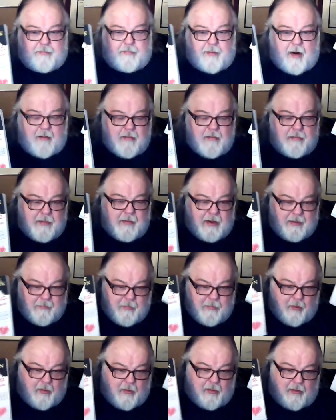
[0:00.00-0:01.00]
probably
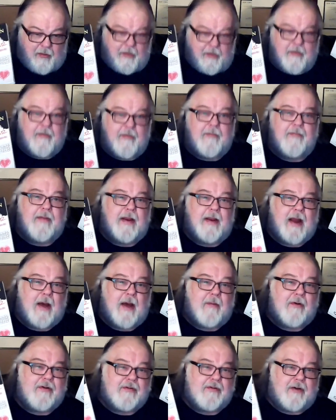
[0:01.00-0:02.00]
more than I
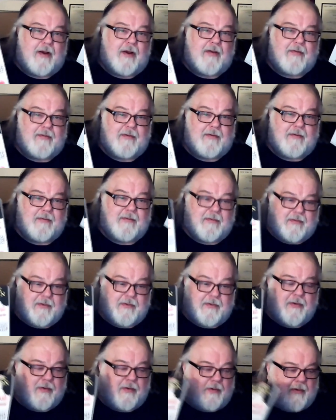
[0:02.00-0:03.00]
would trust
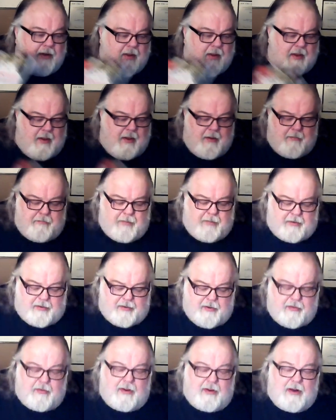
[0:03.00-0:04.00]
Google, but
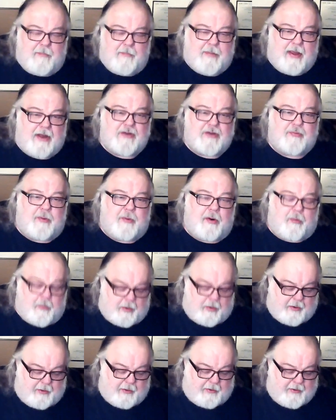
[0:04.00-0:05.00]
Google in a pinch will
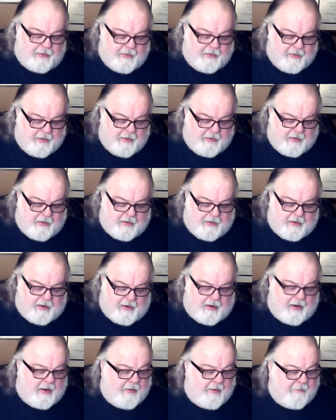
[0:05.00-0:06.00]
work.
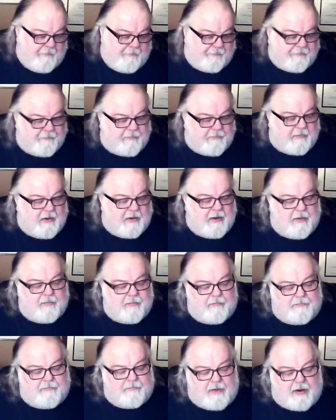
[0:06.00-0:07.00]
Um, you
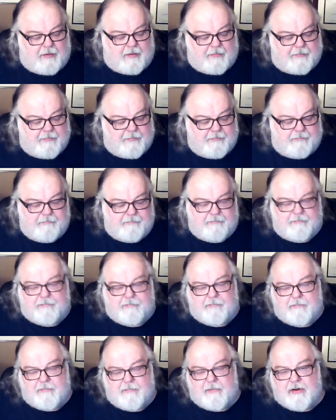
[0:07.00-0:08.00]
know,
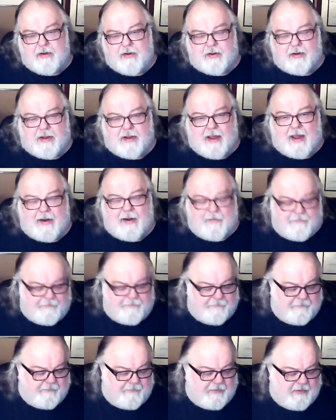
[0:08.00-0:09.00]
you can kind of
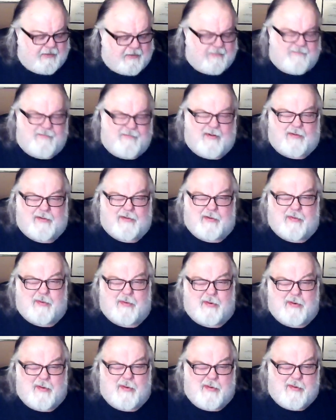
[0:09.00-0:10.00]
filter
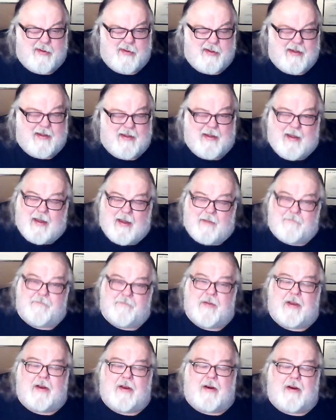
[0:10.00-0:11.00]
through and
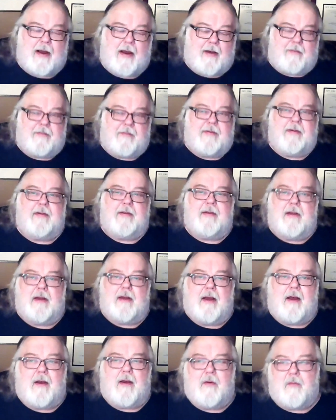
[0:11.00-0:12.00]
figure out
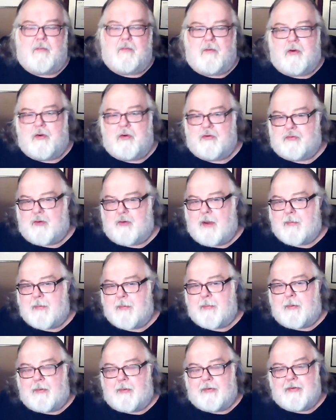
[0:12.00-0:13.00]
uh, who's
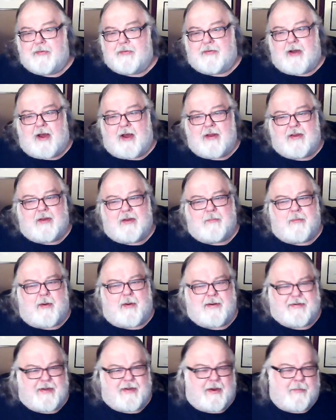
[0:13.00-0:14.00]
reputable and who's not. You can
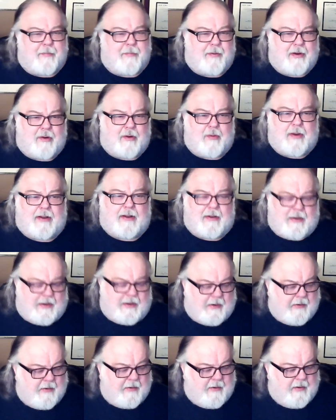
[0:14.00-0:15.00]
probably tell pretty
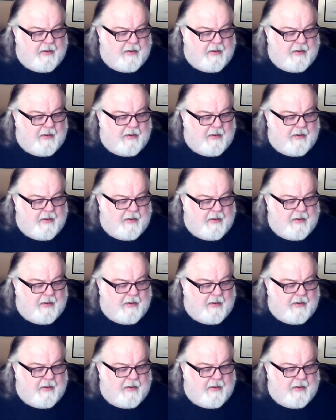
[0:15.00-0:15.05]
quickly.